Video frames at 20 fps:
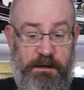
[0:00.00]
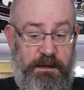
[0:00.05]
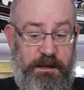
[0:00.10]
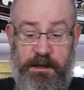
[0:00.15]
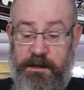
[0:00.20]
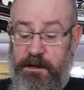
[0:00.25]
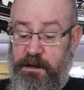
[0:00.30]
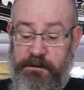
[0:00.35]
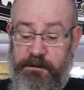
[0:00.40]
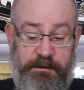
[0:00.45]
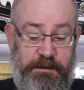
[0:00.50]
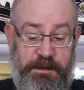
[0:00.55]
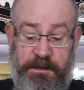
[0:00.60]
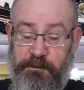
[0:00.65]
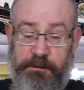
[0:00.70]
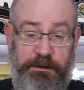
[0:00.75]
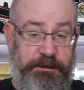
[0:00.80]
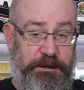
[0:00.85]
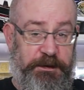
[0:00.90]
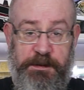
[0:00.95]
yeah, it
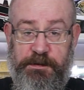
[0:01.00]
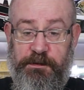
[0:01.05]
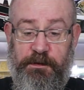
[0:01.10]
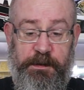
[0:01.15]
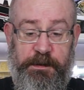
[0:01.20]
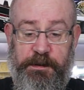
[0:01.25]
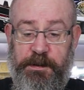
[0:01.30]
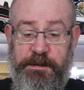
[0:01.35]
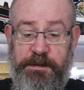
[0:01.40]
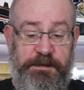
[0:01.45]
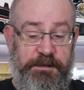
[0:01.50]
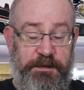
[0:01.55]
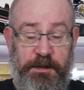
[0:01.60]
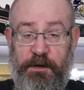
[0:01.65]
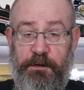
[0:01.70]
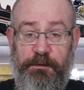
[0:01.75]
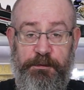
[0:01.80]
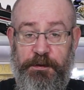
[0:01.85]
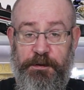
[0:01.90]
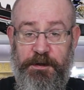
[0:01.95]
was just like this the
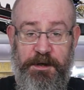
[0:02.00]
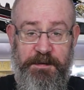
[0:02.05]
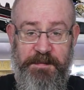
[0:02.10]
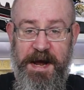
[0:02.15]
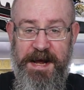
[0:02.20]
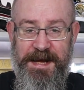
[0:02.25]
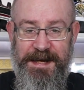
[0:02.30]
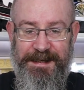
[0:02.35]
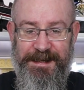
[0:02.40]
whole time.